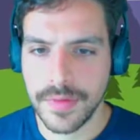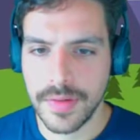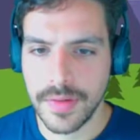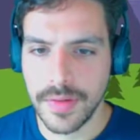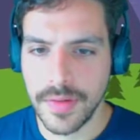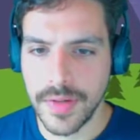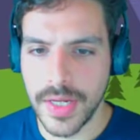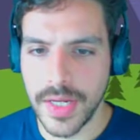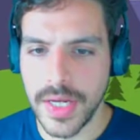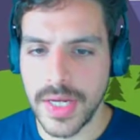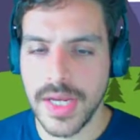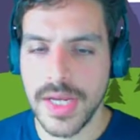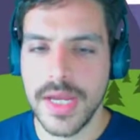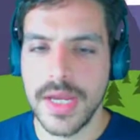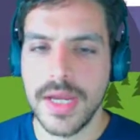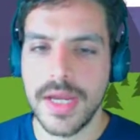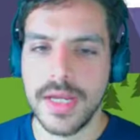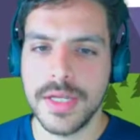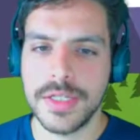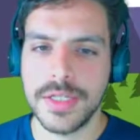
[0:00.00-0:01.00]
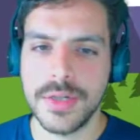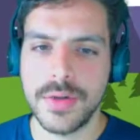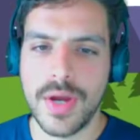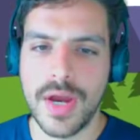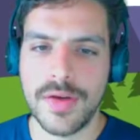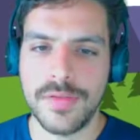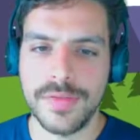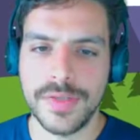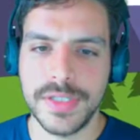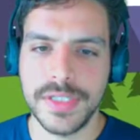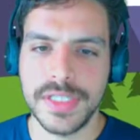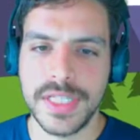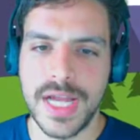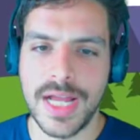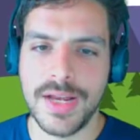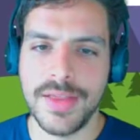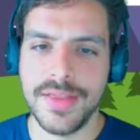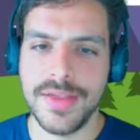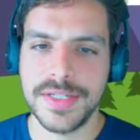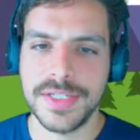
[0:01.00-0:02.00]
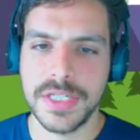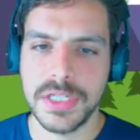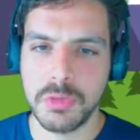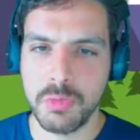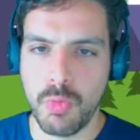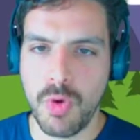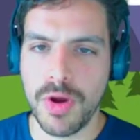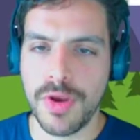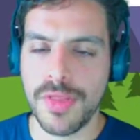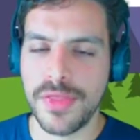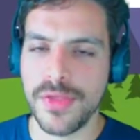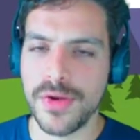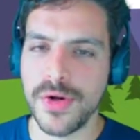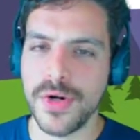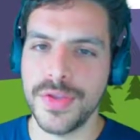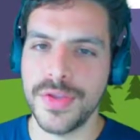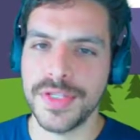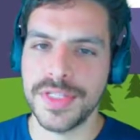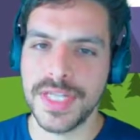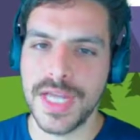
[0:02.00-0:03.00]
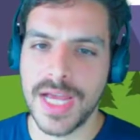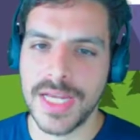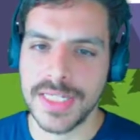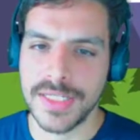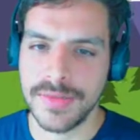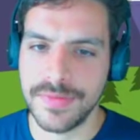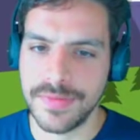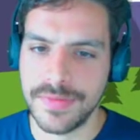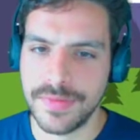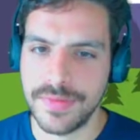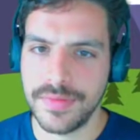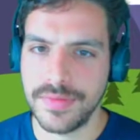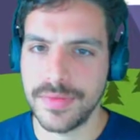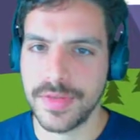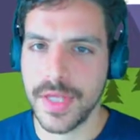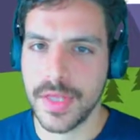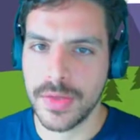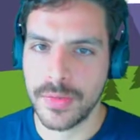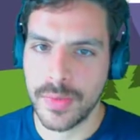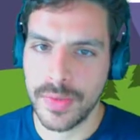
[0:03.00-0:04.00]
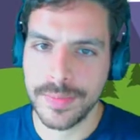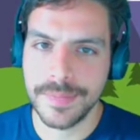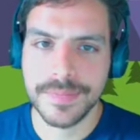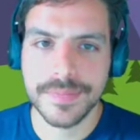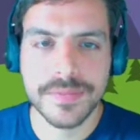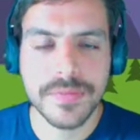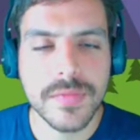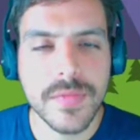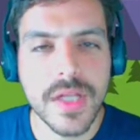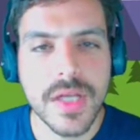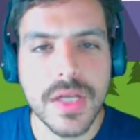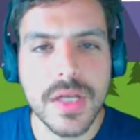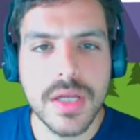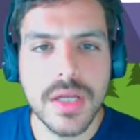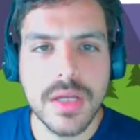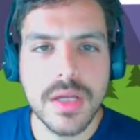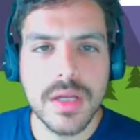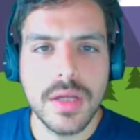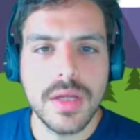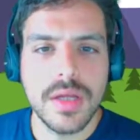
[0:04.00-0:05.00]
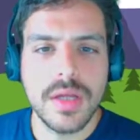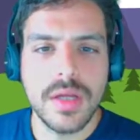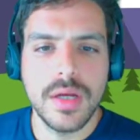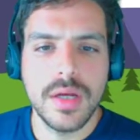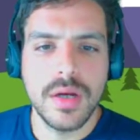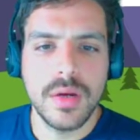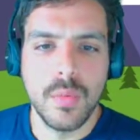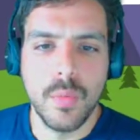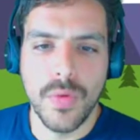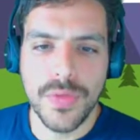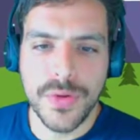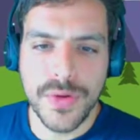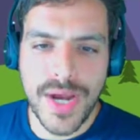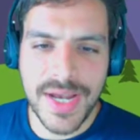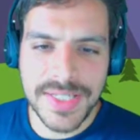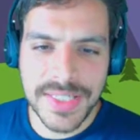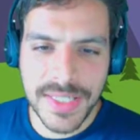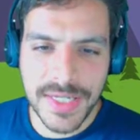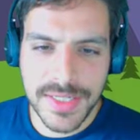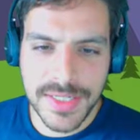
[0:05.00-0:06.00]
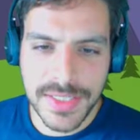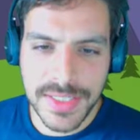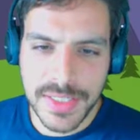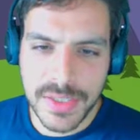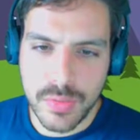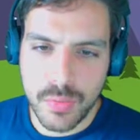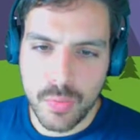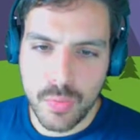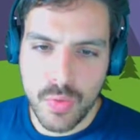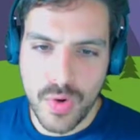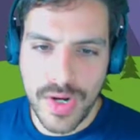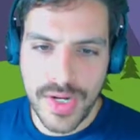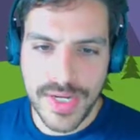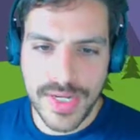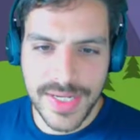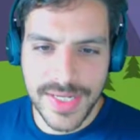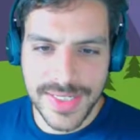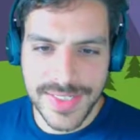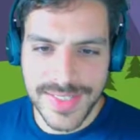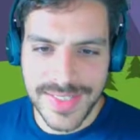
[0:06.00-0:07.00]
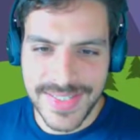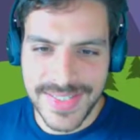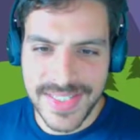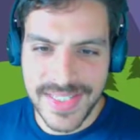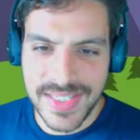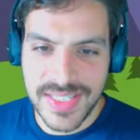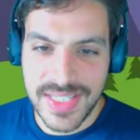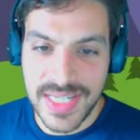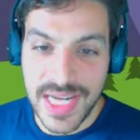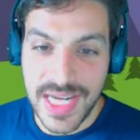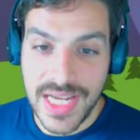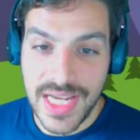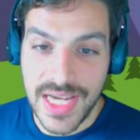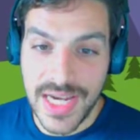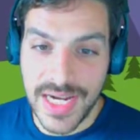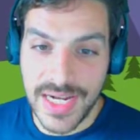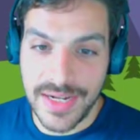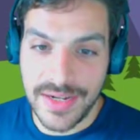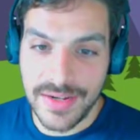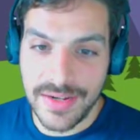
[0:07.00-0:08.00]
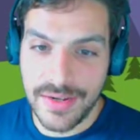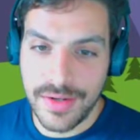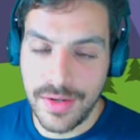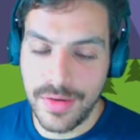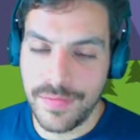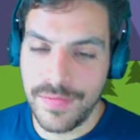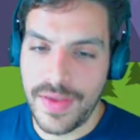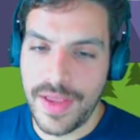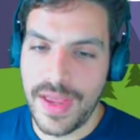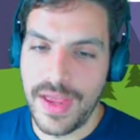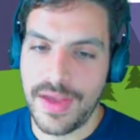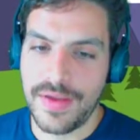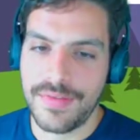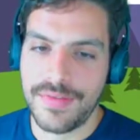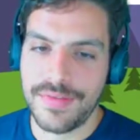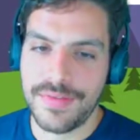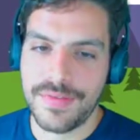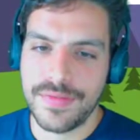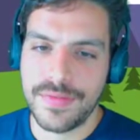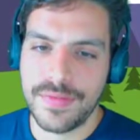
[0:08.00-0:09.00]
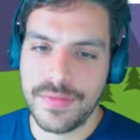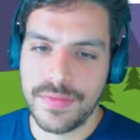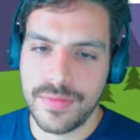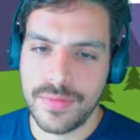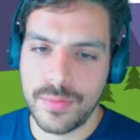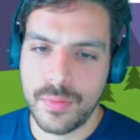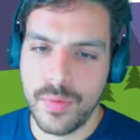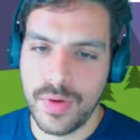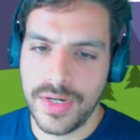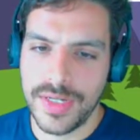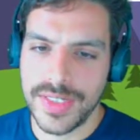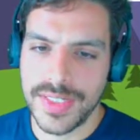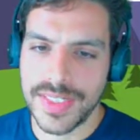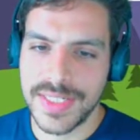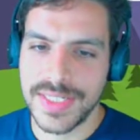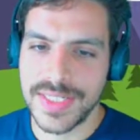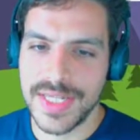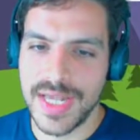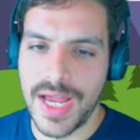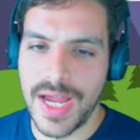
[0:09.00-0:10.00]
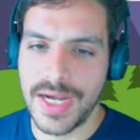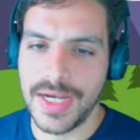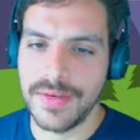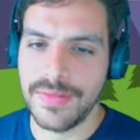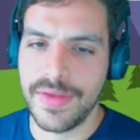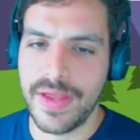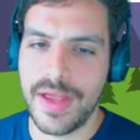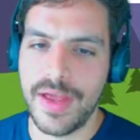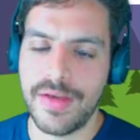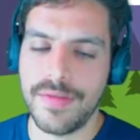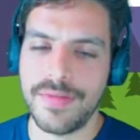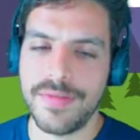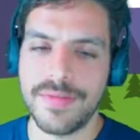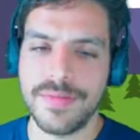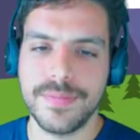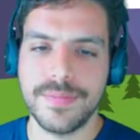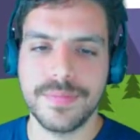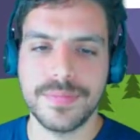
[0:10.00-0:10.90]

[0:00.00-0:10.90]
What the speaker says: Okay, and so every side of this is 1/3 the size of the other one. What they're asking us is, what is sine of F? What is sine of F?